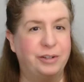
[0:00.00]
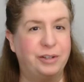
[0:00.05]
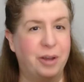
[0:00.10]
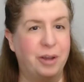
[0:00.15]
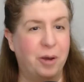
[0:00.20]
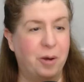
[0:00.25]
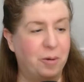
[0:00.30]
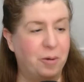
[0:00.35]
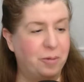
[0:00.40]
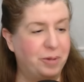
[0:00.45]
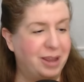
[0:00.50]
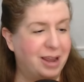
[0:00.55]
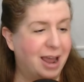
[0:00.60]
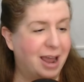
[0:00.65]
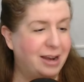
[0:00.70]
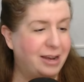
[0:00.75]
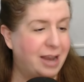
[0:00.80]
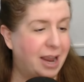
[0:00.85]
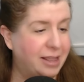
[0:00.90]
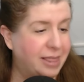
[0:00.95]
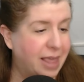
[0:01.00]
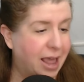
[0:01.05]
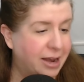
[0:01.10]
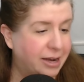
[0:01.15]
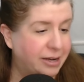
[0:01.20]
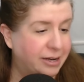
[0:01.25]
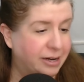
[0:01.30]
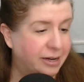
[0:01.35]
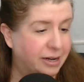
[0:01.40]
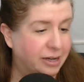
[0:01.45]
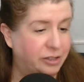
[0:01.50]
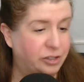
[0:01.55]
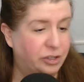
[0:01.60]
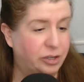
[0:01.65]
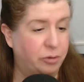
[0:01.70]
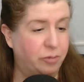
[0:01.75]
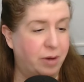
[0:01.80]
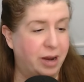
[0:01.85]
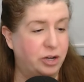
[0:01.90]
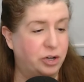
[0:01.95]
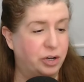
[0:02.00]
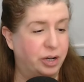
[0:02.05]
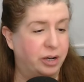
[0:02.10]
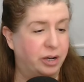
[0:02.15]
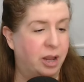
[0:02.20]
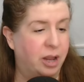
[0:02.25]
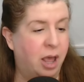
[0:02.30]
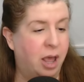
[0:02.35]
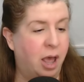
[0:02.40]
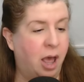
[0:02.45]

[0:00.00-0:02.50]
So you got to take that into consideration.